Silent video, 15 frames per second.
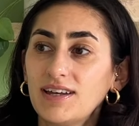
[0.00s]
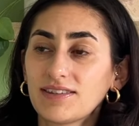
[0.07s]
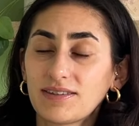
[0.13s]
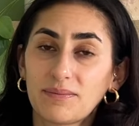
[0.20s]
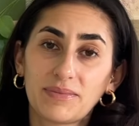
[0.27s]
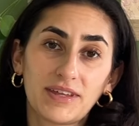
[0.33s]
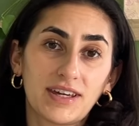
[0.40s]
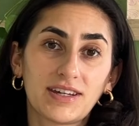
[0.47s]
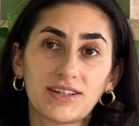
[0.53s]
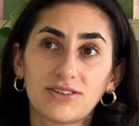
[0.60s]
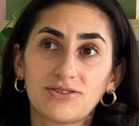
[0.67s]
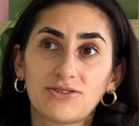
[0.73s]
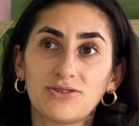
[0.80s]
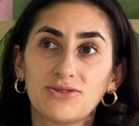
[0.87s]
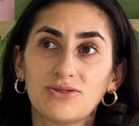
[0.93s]
something
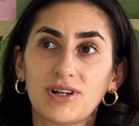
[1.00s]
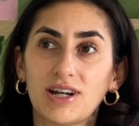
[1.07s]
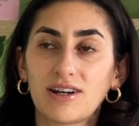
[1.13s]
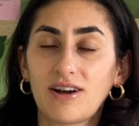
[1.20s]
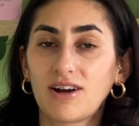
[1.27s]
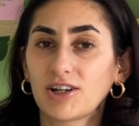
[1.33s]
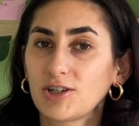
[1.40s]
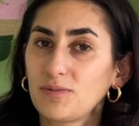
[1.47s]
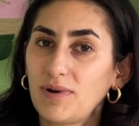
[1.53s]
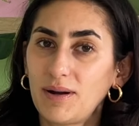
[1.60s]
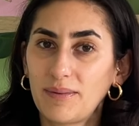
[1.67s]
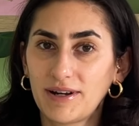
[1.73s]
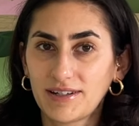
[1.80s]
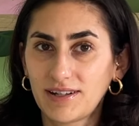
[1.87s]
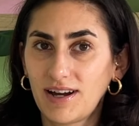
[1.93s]
to kind of occupy
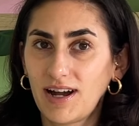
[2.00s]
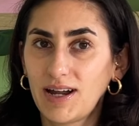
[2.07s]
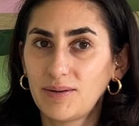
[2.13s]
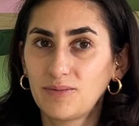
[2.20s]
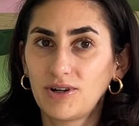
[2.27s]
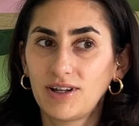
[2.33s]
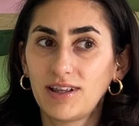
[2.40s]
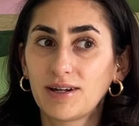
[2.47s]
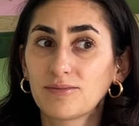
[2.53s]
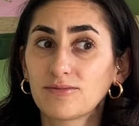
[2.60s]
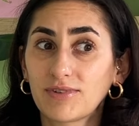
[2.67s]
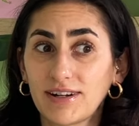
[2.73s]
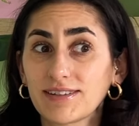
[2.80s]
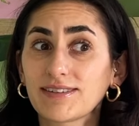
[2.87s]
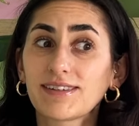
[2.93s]
my time while I'm
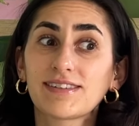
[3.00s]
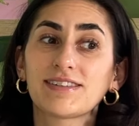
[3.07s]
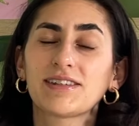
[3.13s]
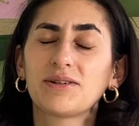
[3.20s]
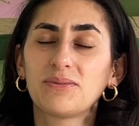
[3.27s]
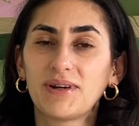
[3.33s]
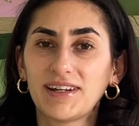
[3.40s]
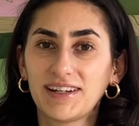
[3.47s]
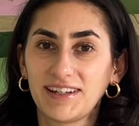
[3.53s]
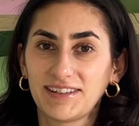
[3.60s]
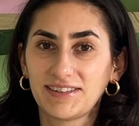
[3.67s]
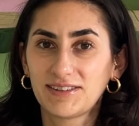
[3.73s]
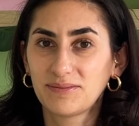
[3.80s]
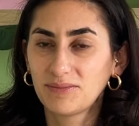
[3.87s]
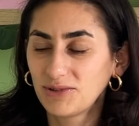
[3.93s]
restlessly waiting
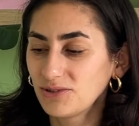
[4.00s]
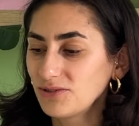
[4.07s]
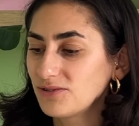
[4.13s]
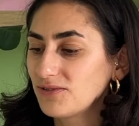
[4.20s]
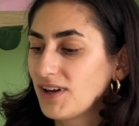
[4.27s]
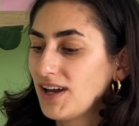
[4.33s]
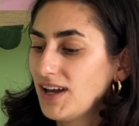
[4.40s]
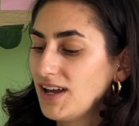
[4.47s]
to move,